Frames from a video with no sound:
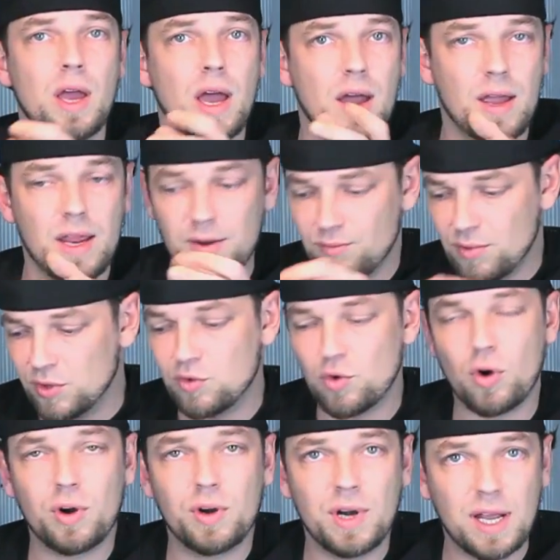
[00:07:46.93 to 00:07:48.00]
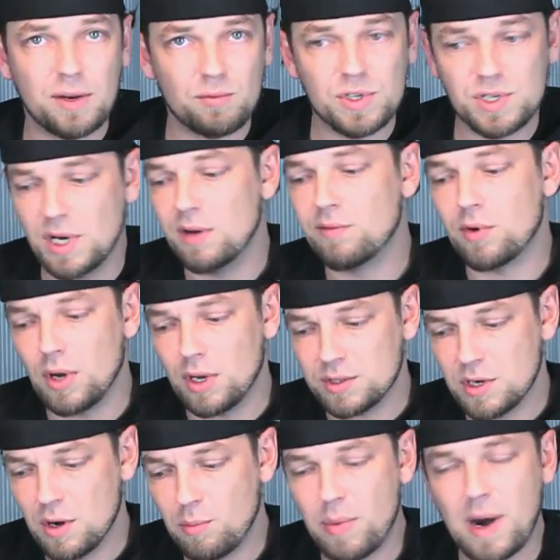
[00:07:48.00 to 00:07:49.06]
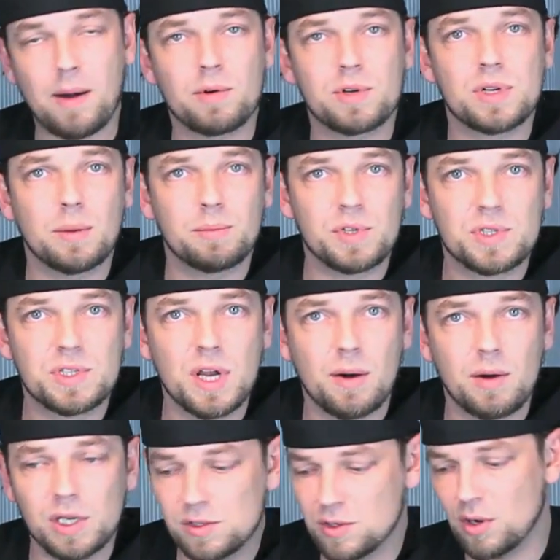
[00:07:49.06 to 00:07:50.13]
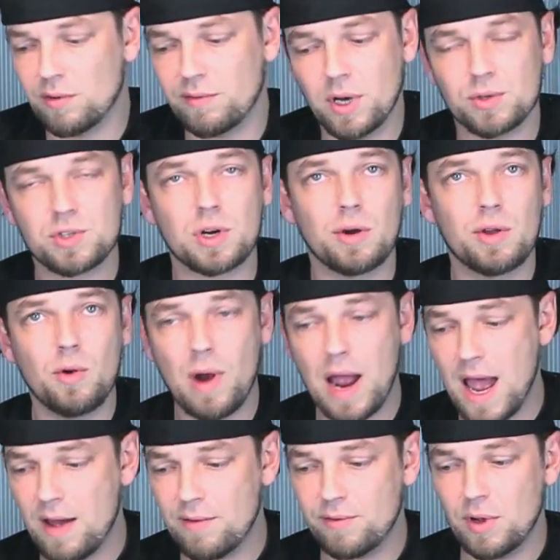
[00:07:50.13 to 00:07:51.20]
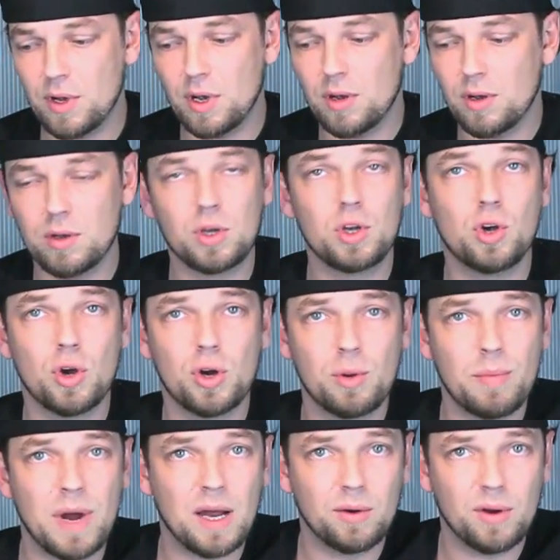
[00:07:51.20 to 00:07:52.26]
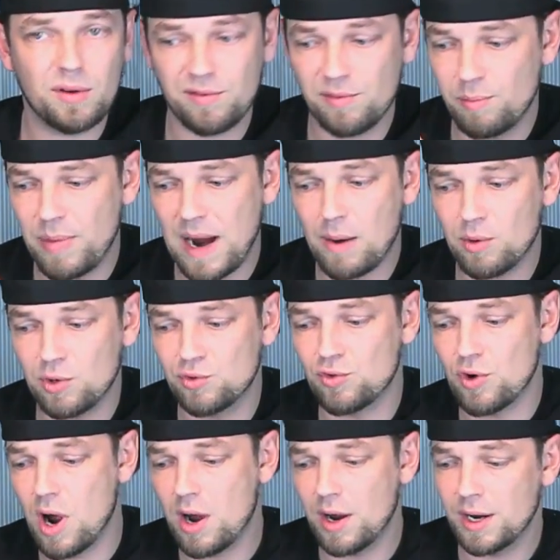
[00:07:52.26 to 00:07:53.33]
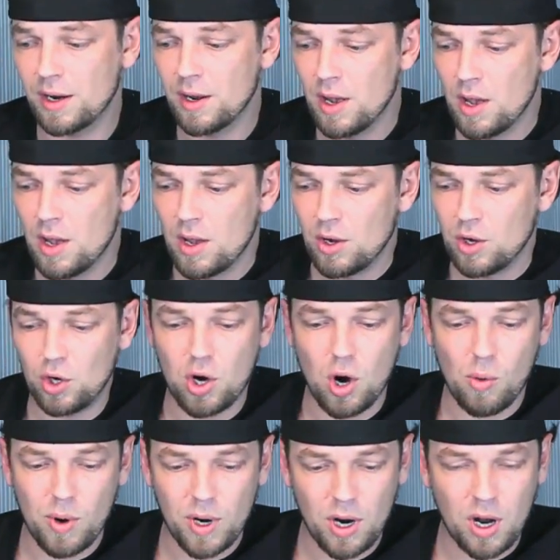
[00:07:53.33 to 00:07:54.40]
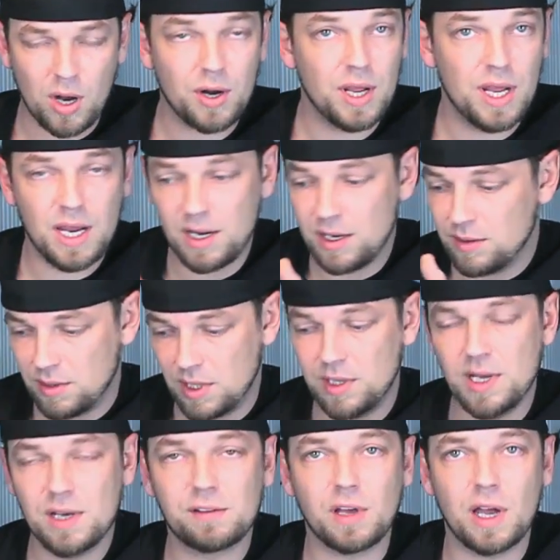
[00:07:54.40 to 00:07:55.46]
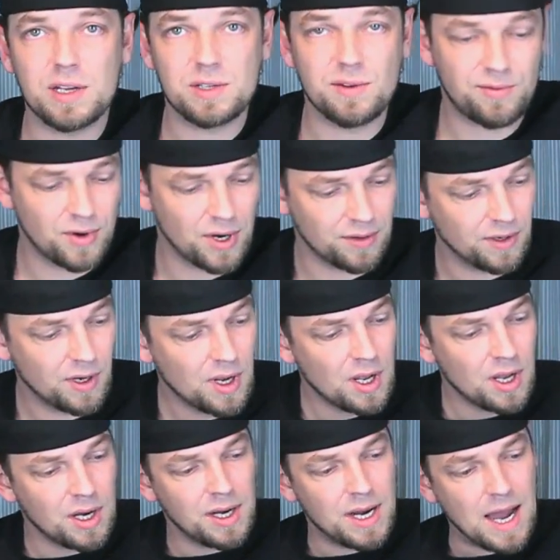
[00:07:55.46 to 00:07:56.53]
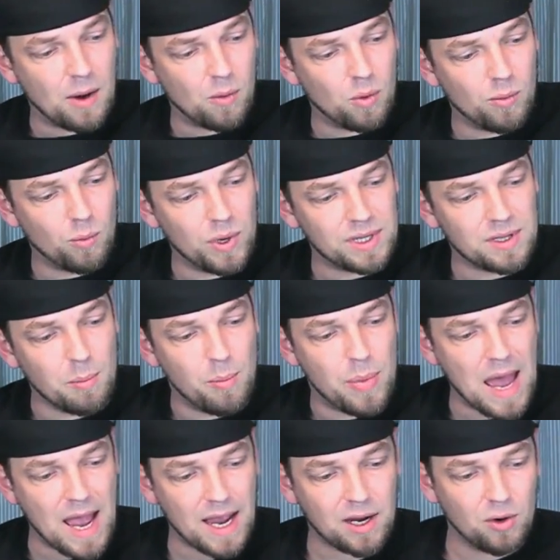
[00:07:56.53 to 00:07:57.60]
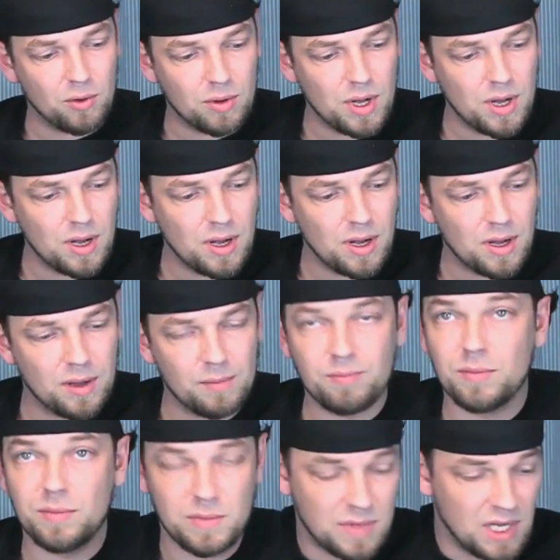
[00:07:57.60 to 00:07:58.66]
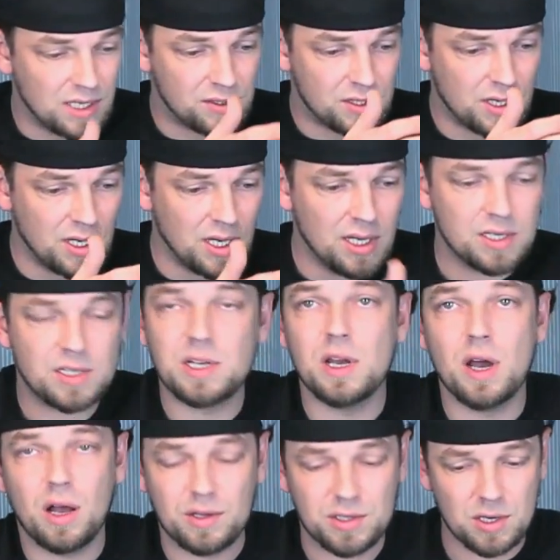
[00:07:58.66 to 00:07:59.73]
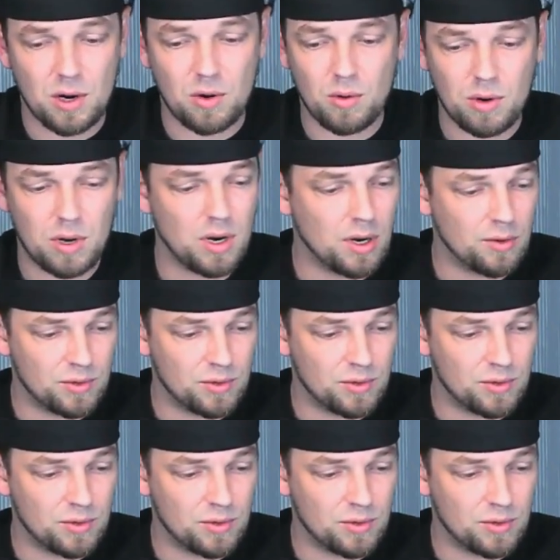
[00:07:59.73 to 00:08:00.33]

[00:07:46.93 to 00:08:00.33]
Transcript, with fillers: Uh, in return, that receiver also powers up the steering servo, so you have a, a good amount of power drawing going on in, in this guy's the front. Now with the back, uh, this ESC also uh,